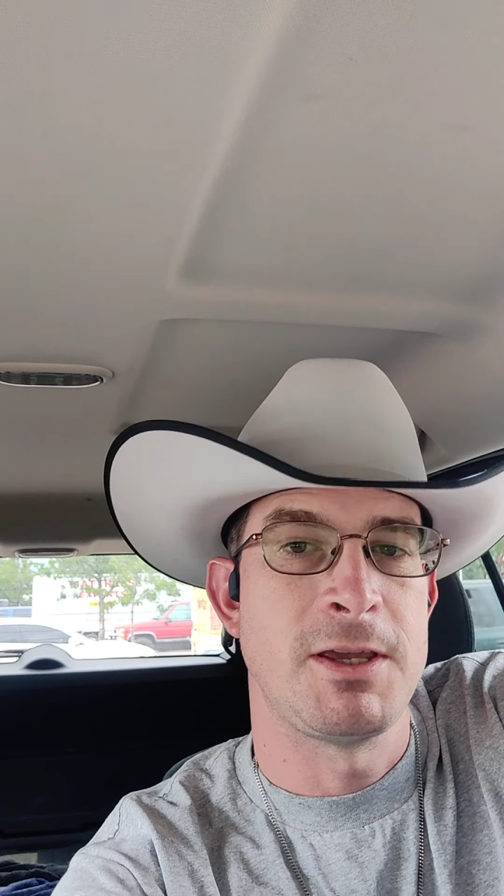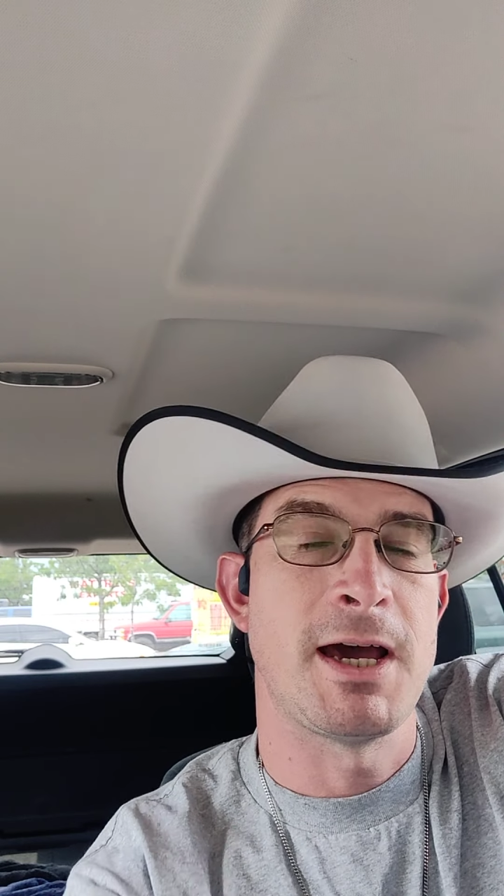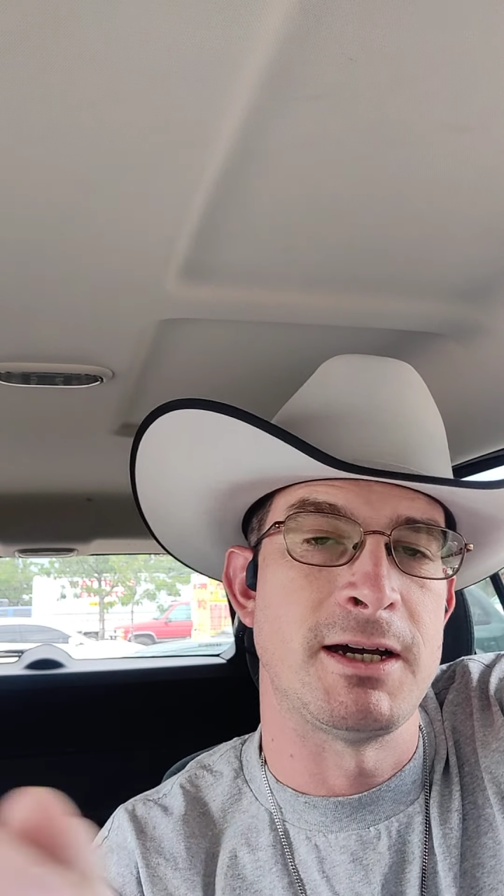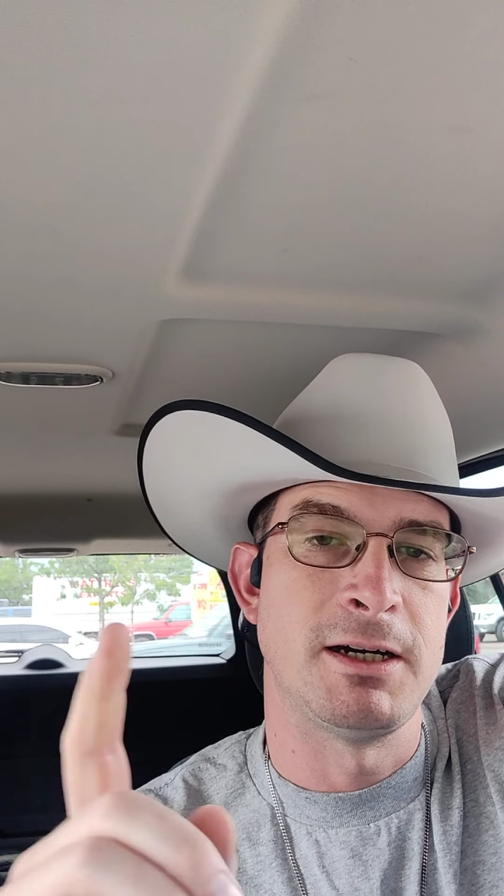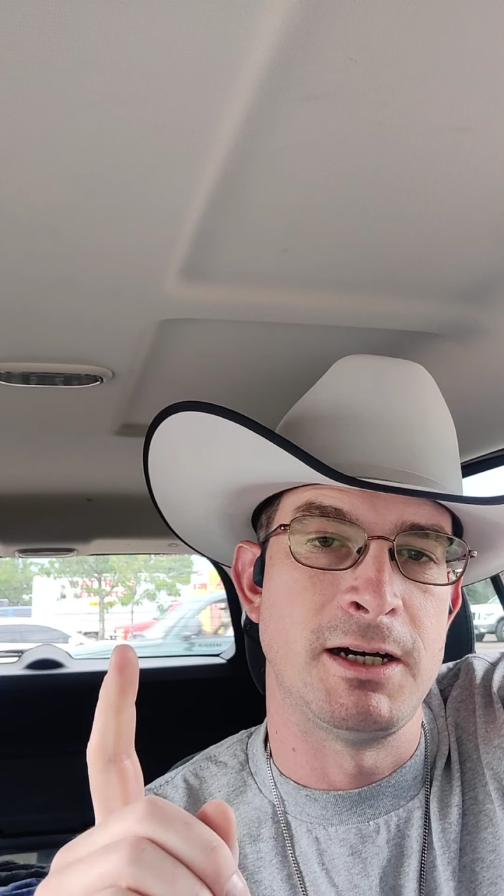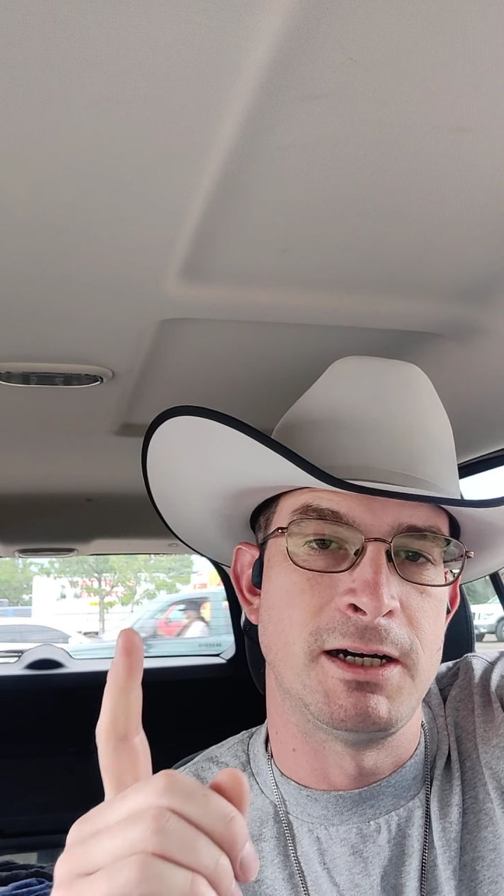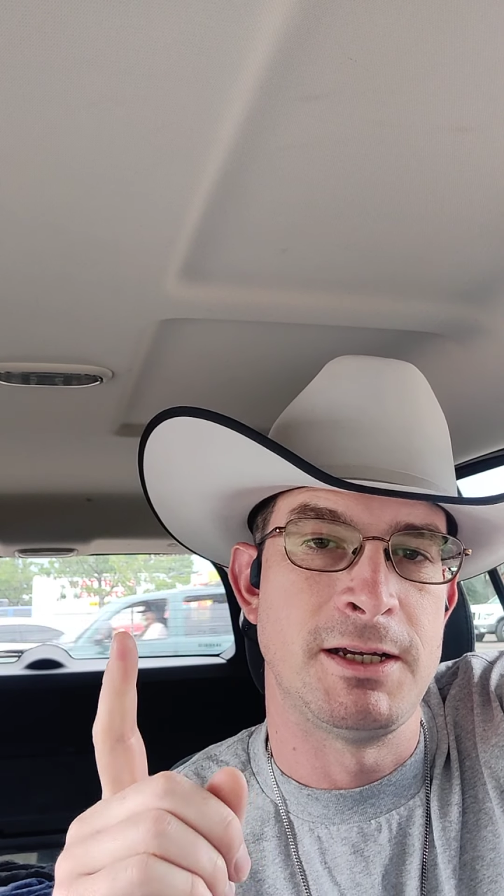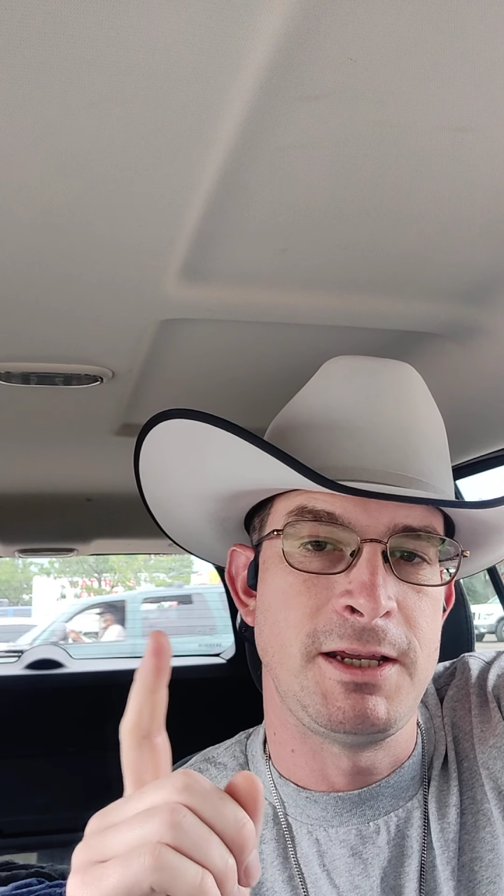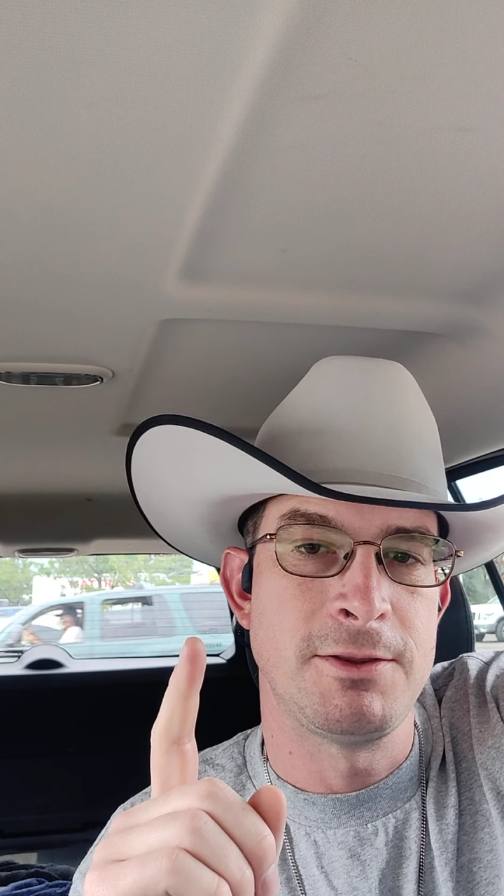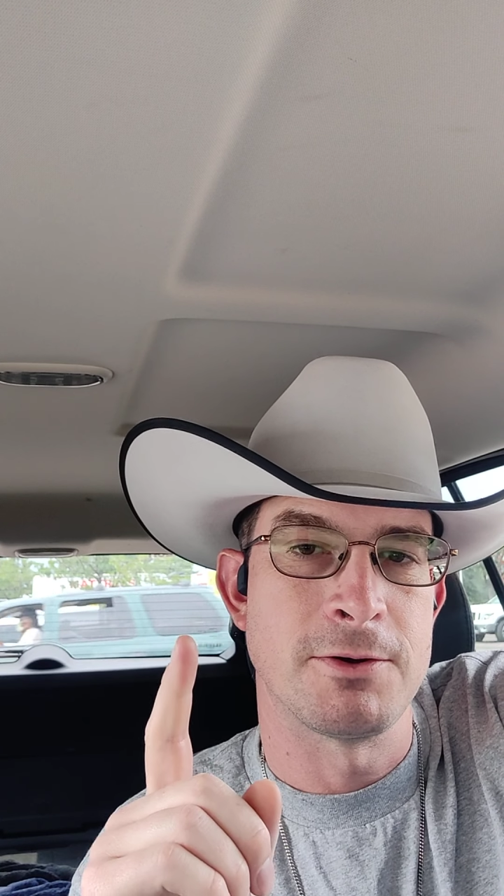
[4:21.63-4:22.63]
yeah,
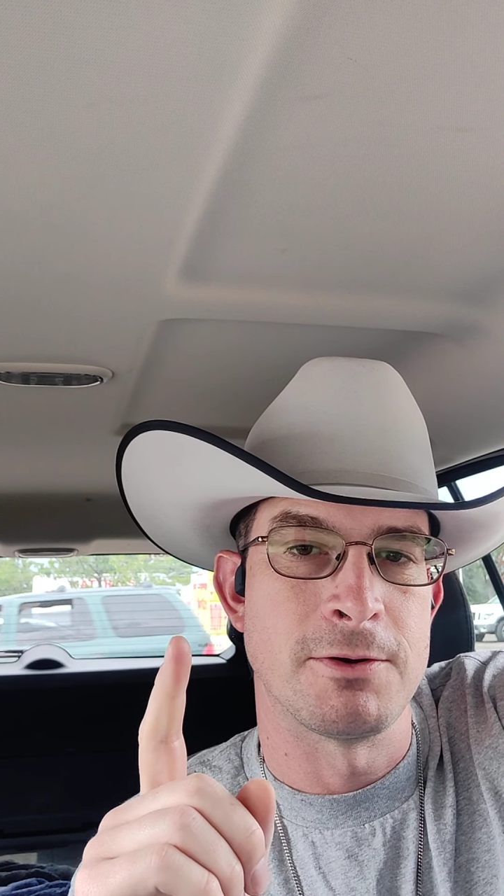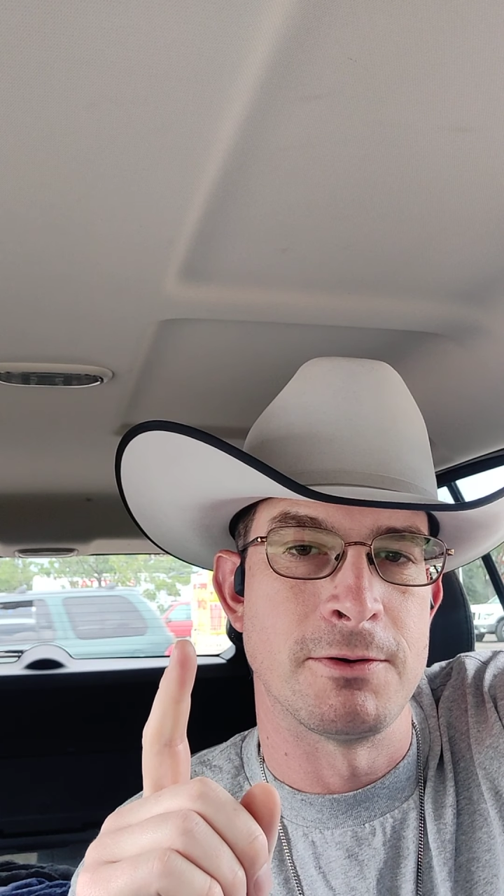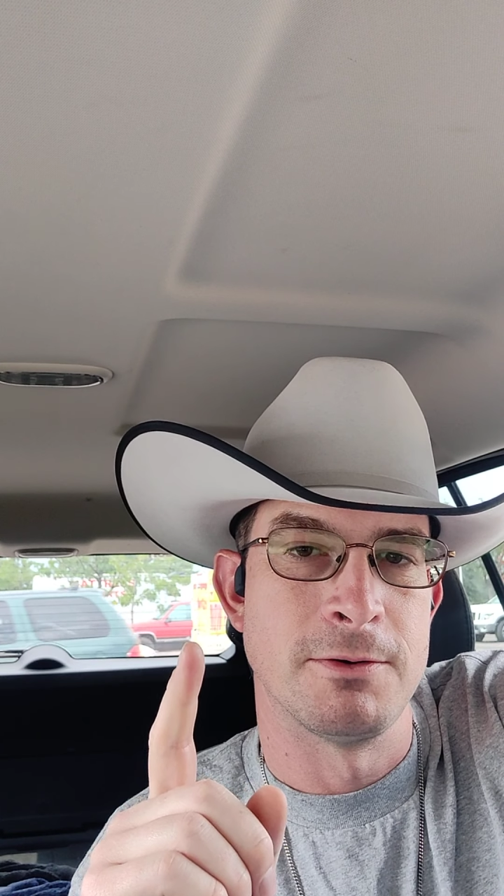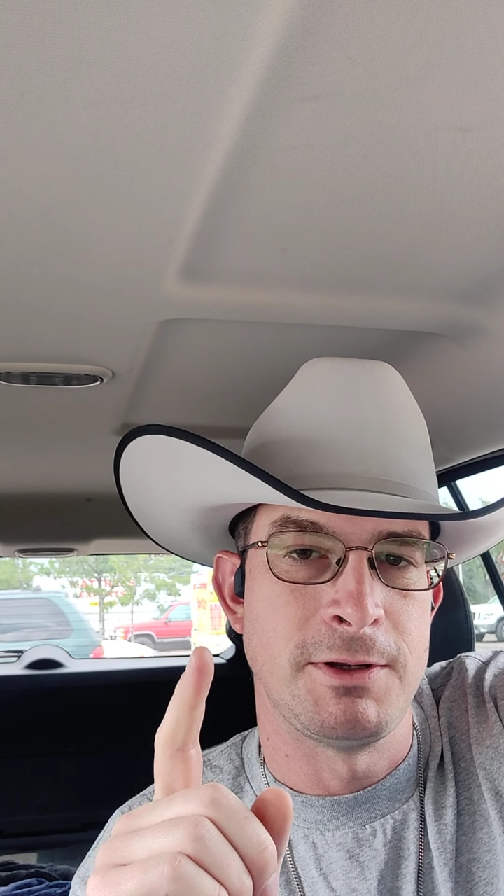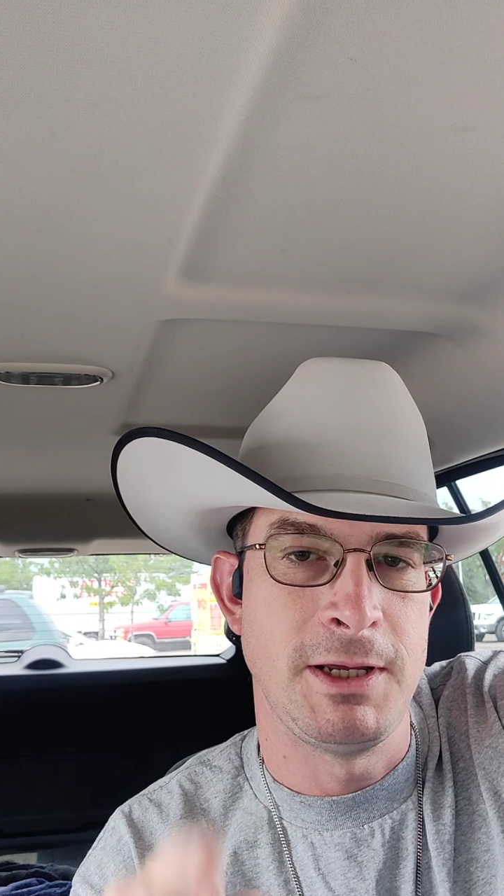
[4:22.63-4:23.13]
uh, either